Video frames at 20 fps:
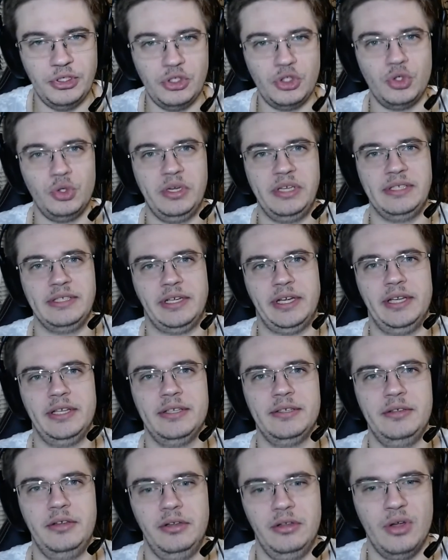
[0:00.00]
into a
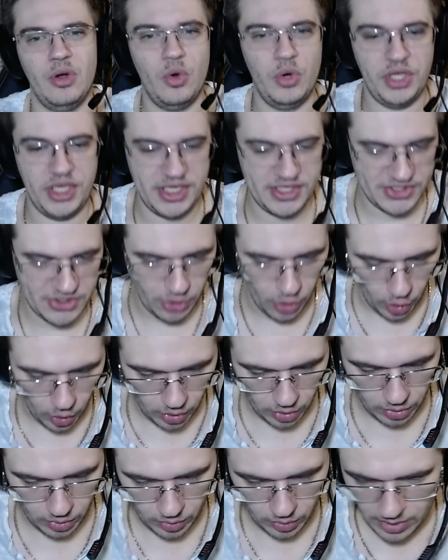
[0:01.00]
Titan. You know, his
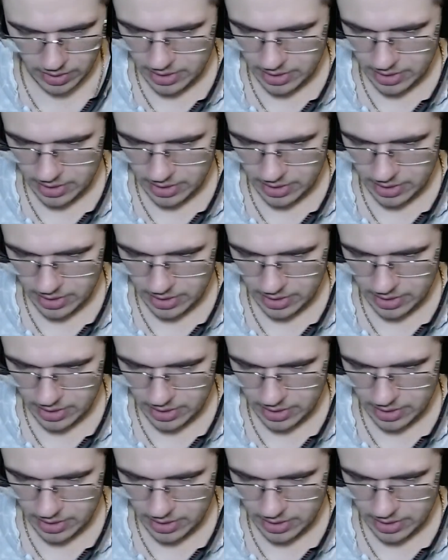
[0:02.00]
whole